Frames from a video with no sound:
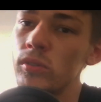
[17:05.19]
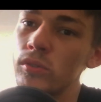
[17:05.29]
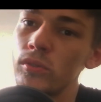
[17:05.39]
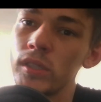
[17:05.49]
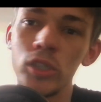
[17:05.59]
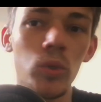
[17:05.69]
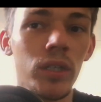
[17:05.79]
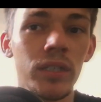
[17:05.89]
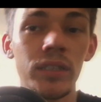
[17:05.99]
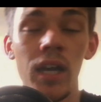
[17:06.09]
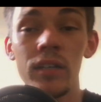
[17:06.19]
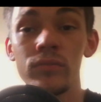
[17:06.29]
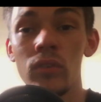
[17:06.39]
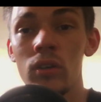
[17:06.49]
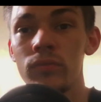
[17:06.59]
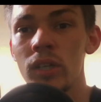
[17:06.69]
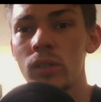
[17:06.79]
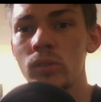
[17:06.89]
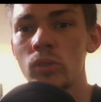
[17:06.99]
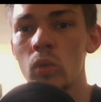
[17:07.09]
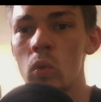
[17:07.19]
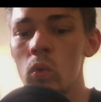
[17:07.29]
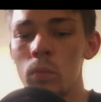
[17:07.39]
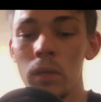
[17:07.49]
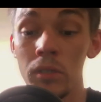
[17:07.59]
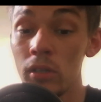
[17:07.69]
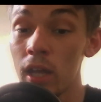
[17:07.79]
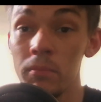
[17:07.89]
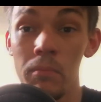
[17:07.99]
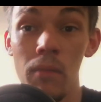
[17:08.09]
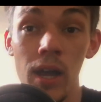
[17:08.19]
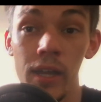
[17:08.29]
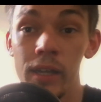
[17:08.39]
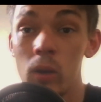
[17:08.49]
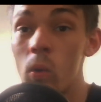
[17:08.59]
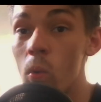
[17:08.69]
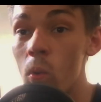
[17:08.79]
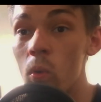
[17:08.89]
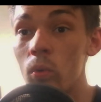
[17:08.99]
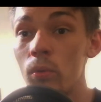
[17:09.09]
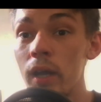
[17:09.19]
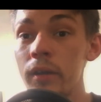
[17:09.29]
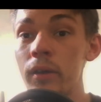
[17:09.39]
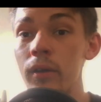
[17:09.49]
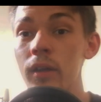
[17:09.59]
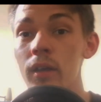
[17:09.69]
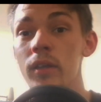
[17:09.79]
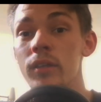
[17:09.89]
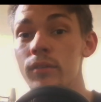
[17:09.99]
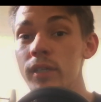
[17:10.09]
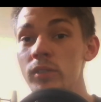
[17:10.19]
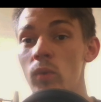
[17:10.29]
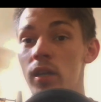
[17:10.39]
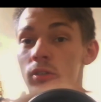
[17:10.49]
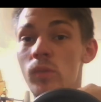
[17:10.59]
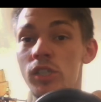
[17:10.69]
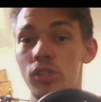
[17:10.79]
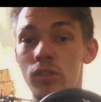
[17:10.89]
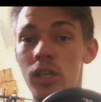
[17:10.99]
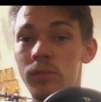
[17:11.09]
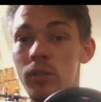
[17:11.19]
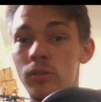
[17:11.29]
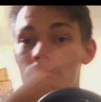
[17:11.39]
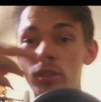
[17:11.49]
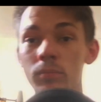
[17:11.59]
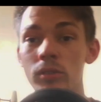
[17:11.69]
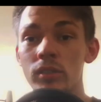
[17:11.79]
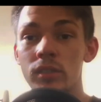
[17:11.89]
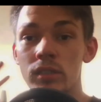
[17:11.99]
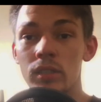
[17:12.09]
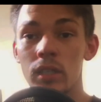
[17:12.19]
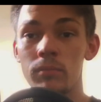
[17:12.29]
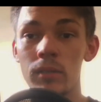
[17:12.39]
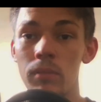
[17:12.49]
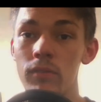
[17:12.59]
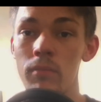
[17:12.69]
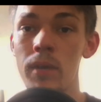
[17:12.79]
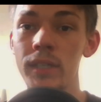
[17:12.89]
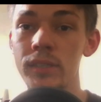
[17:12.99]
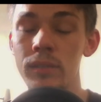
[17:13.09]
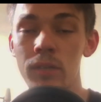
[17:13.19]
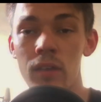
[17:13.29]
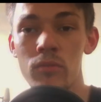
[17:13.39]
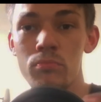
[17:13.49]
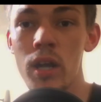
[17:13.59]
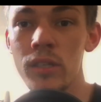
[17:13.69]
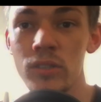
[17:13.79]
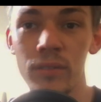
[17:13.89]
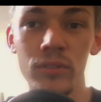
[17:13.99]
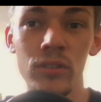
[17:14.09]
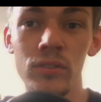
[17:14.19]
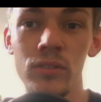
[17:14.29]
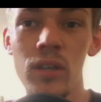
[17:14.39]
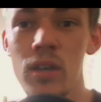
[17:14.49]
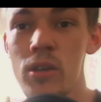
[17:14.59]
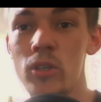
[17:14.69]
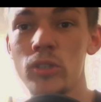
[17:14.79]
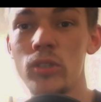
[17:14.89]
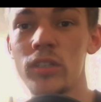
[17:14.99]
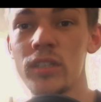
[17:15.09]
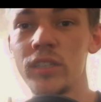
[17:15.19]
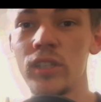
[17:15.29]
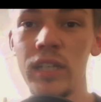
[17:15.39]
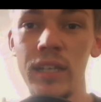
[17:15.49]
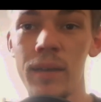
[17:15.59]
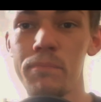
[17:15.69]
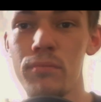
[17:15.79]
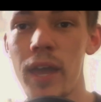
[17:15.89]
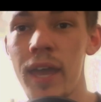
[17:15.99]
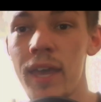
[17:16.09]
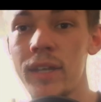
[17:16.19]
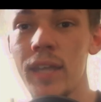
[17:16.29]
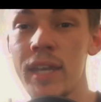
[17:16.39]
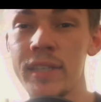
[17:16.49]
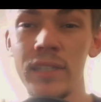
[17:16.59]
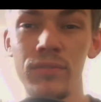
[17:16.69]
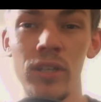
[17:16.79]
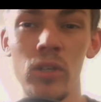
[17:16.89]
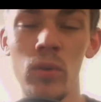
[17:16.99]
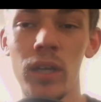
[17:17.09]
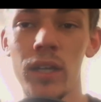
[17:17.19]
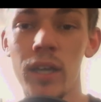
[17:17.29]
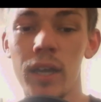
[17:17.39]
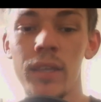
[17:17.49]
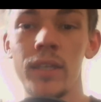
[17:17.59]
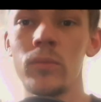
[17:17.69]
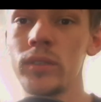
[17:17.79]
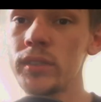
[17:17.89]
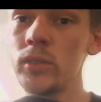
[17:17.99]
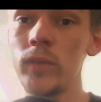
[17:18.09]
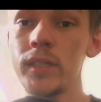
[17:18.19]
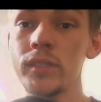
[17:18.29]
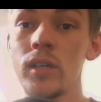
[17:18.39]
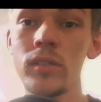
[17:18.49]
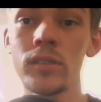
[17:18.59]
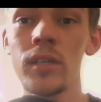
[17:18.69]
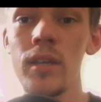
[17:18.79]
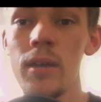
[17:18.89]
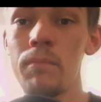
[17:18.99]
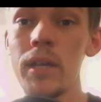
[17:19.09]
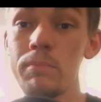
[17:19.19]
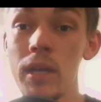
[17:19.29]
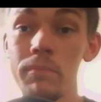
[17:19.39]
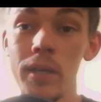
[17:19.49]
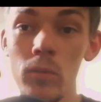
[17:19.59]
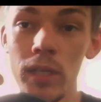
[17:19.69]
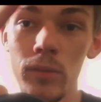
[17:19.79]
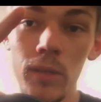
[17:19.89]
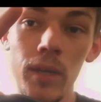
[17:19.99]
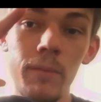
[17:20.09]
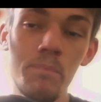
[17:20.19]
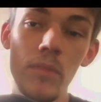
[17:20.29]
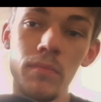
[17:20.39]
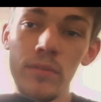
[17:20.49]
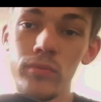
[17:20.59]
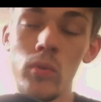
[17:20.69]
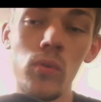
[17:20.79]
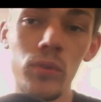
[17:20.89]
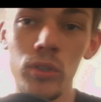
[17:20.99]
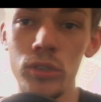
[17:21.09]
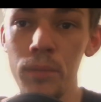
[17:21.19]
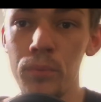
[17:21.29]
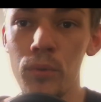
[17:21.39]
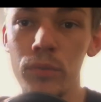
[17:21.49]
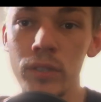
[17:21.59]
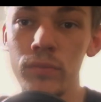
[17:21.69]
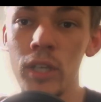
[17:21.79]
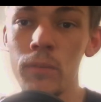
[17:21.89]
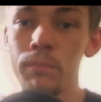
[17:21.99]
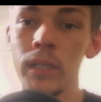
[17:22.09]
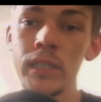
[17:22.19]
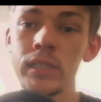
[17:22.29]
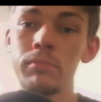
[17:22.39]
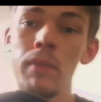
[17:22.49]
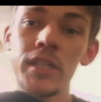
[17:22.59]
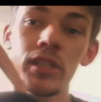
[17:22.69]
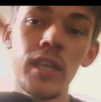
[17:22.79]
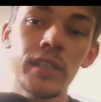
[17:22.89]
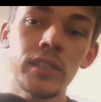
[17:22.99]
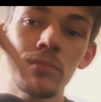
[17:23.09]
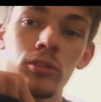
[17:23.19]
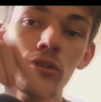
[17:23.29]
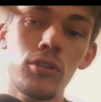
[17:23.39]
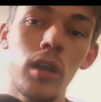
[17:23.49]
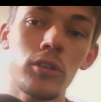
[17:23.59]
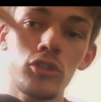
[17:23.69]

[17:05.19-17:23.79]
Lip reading: do enjoy this kind of vlog videos, or maybe you like my mic, or I don't know, the reason why I don't want to show you guys my room is because it's still in a bit of a mess, and I'm going to have a bri this afternoon, so I still need to clean up and edit this video quick, and then we'll see where this goes. But wait, before you jump off this video, please smash that subscribe